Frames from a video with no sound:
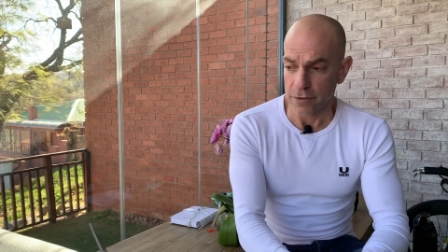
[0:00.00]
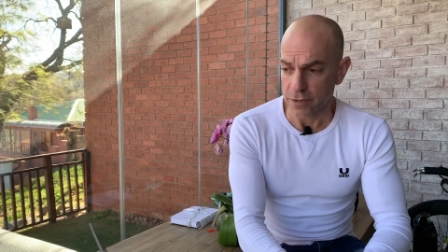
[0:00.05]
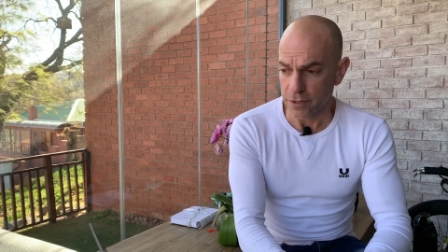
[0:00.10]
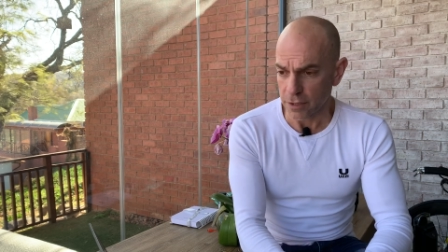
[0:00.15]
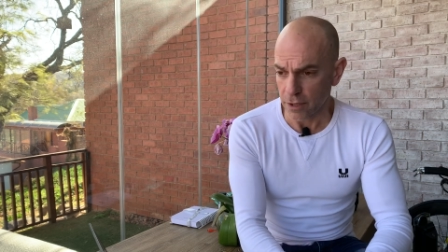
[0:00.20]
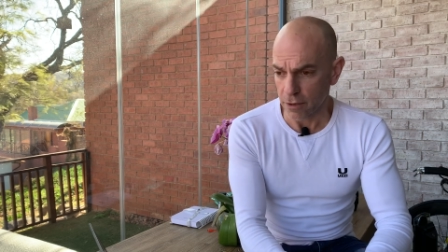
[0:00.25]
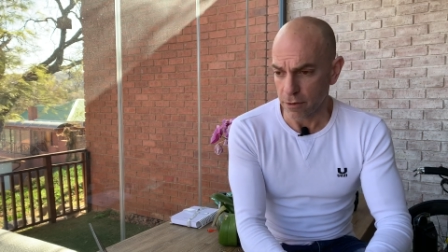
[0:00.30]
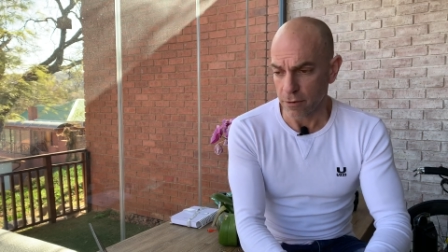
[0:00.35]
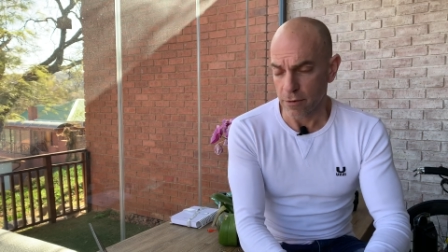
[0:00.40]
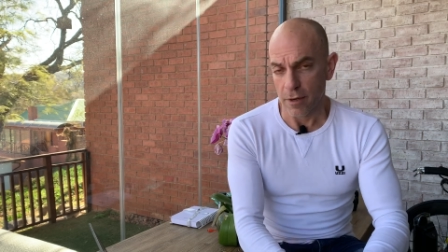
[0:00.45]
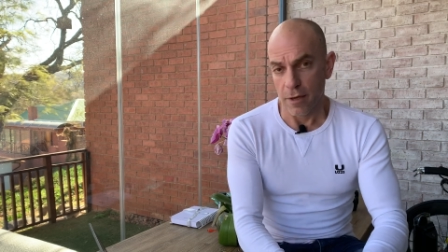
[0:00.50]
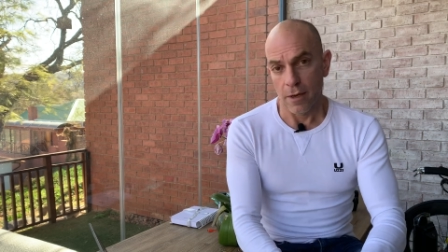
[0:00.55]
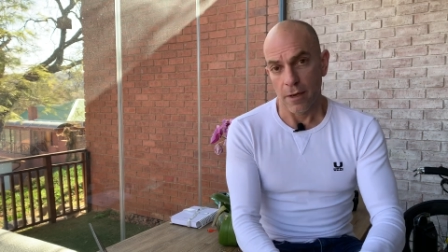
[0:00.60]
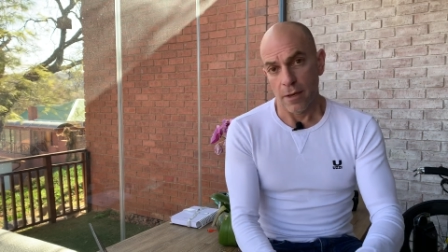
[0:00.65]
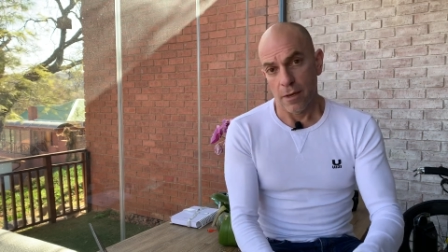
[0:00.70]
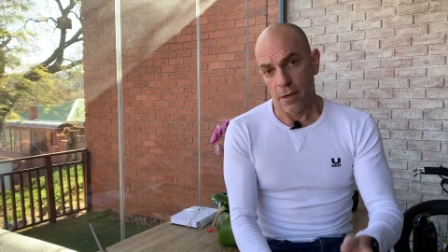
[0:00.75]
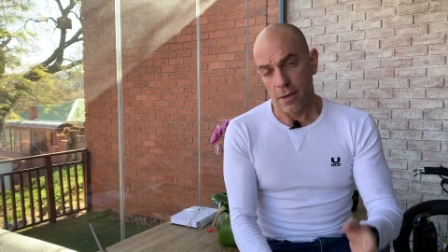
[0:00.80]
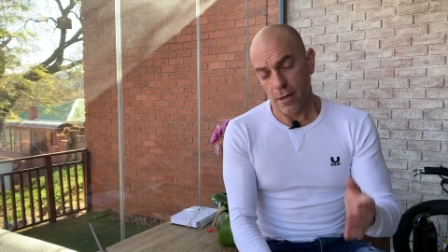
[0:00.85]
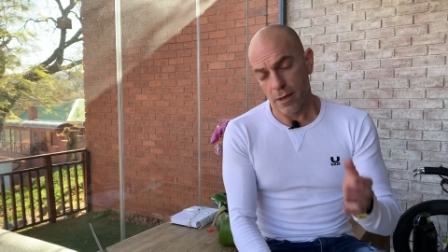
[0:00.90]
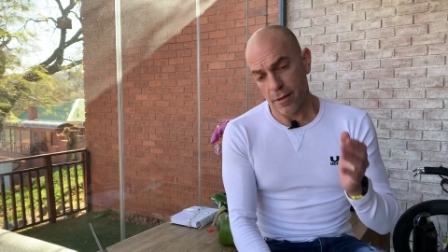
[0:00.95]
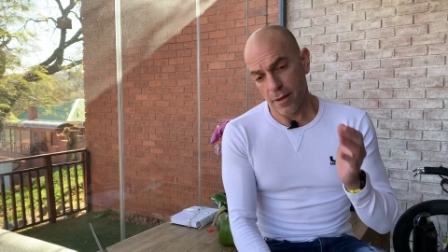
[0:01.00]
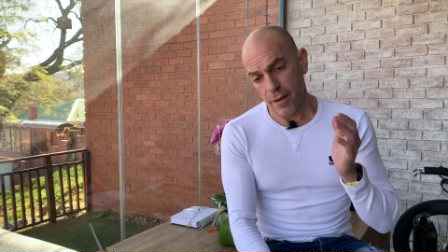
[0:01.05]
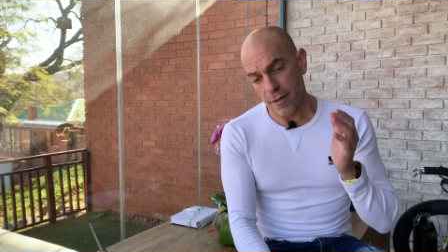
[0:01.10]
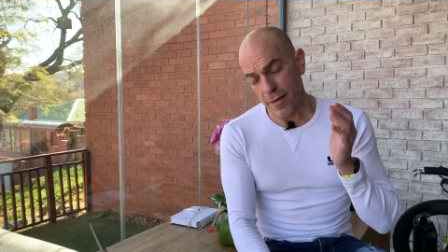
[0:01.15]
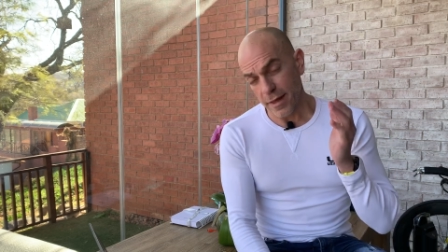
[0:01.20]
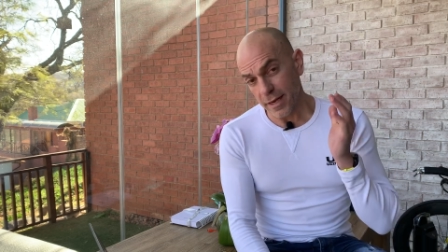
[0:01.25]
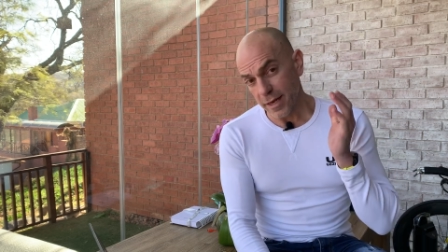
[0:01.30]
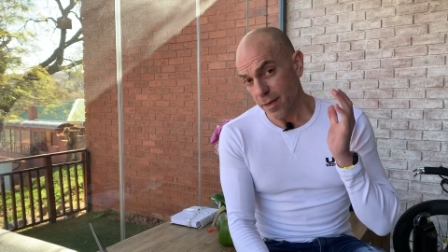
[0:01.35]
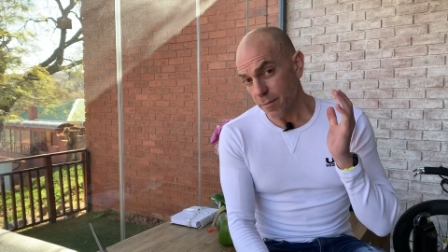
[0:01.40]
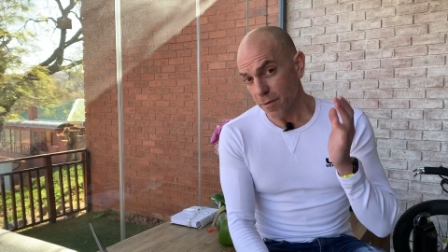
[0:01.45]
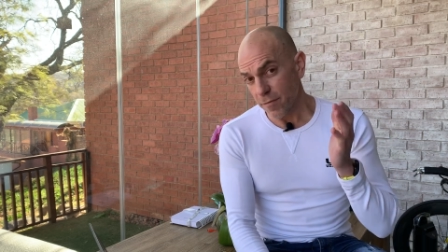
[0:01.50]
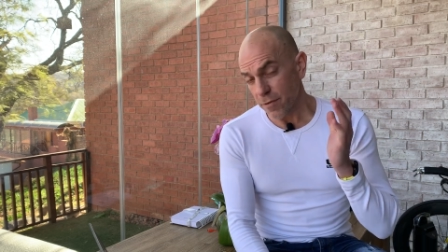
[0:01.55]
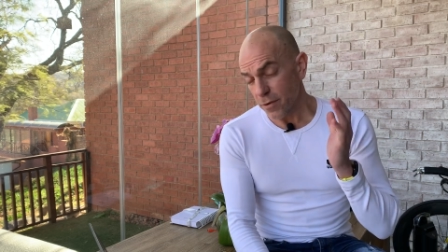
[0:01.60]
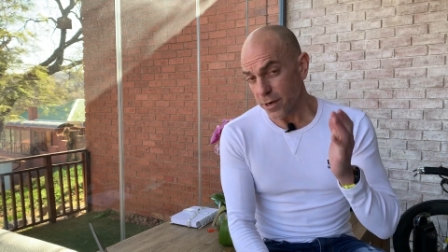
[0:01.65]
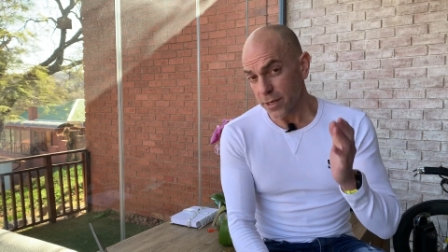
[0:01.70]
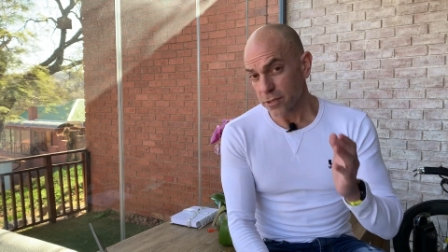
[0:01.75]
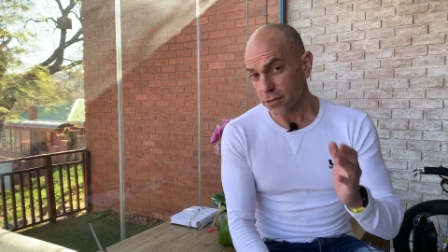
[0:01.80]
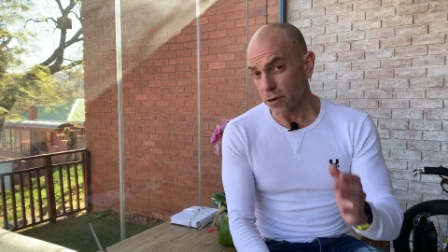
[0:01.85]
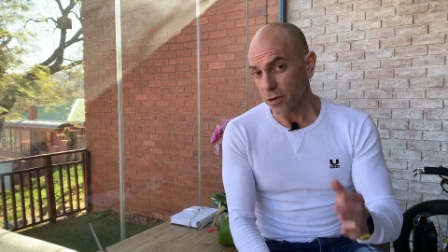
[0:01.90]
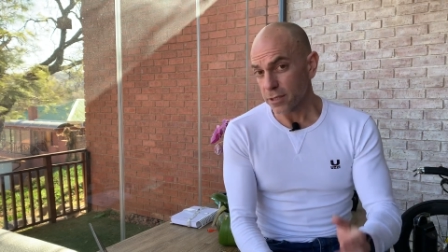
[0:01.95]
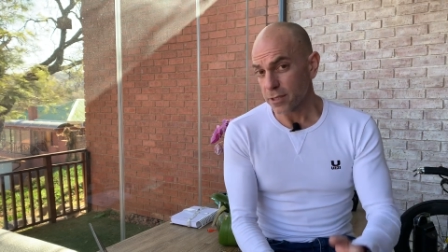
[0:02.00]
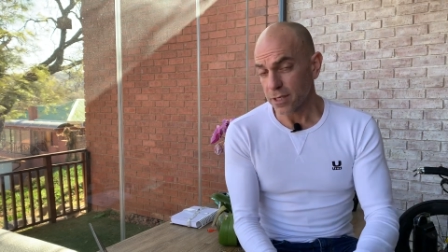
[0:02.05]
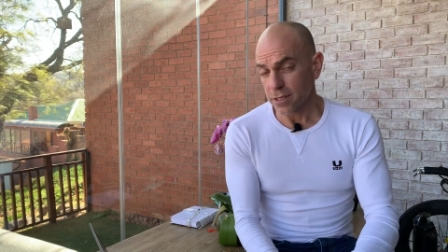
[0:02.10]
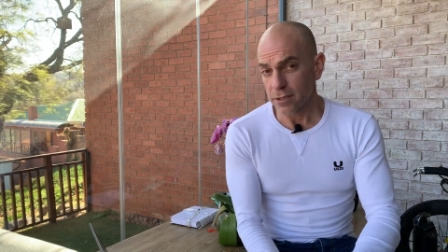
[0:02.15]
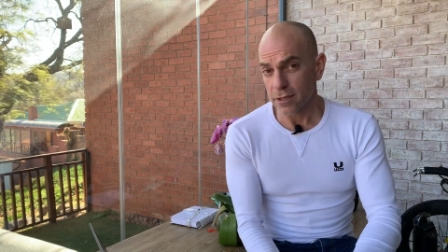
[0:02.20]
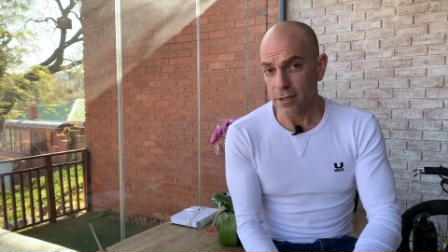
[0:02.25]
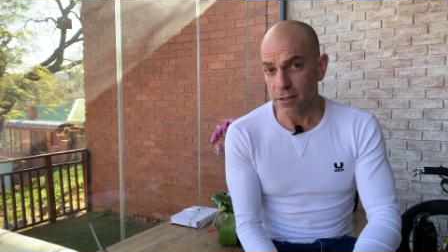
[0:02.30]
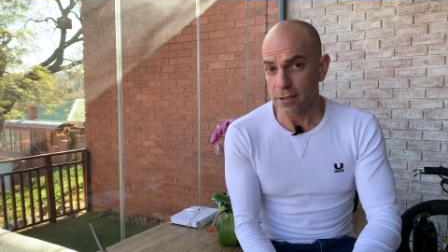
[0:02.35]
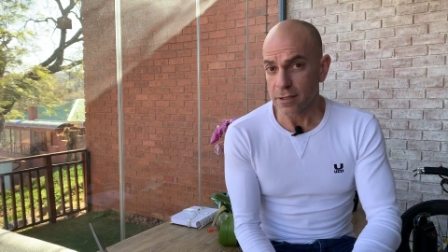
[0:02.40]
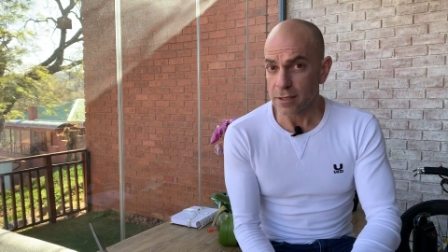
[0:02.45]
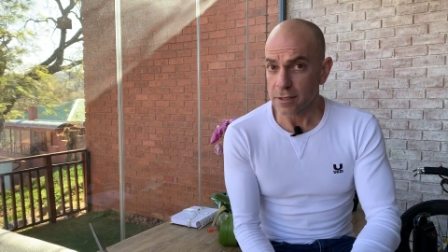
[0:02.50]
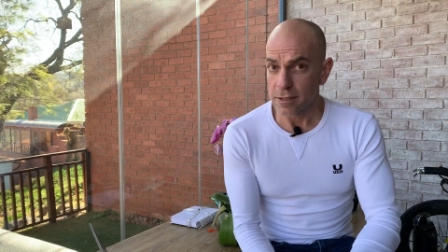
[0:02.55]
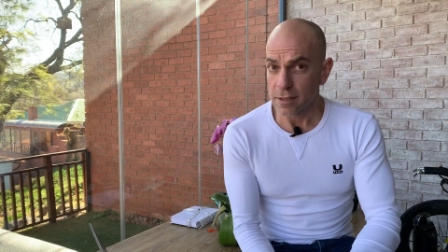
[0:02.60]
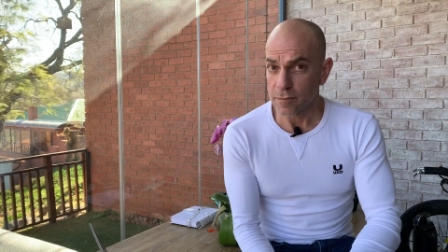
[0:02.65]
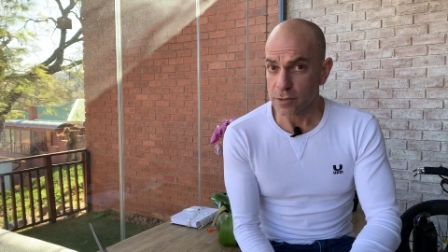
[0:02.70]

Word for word: So, and that can be very toxic to the system.